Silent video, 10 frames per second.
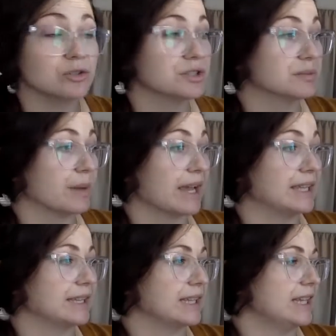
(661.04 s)
Spike
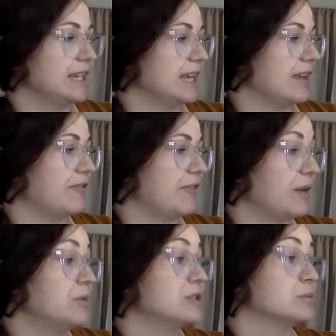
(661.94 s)
Lee, a
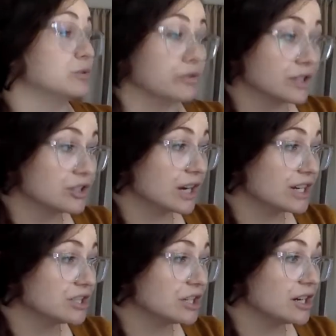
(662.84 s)
famous movie
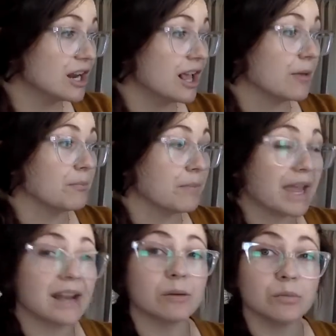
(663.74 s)
director,
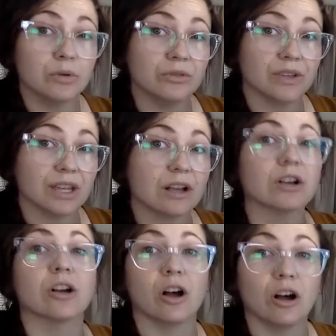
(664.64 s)
made a movie
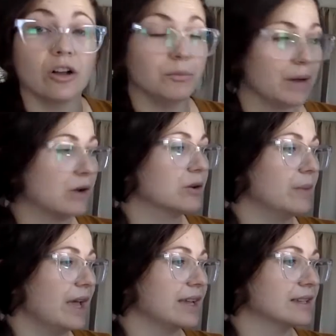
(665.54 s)
called Malcolm
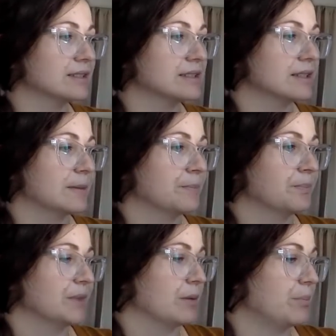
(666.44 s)
X
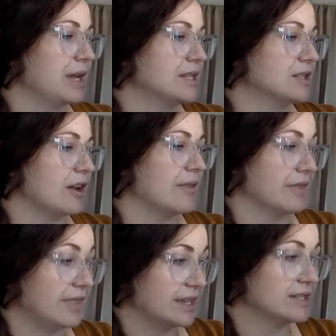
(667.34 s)
based
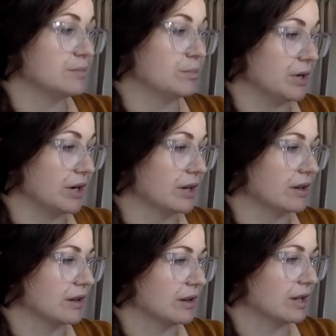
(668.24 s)
on this book.
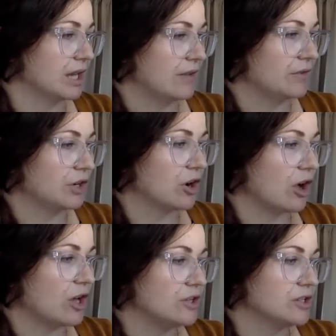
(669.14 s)
There are
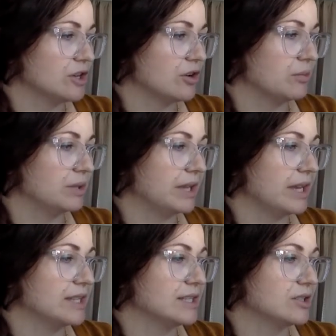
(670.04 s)
also
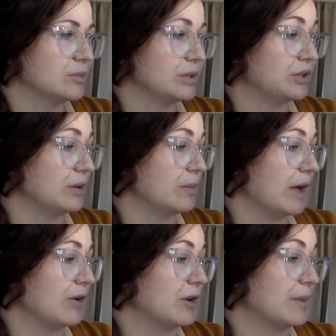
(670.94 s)
plans to build a
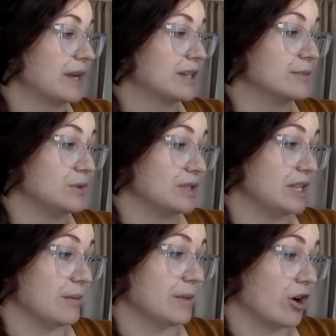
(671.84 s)
Malcolm X
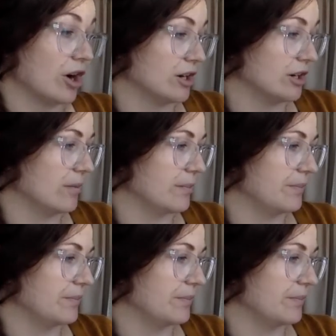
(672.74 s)
museum in Harlem.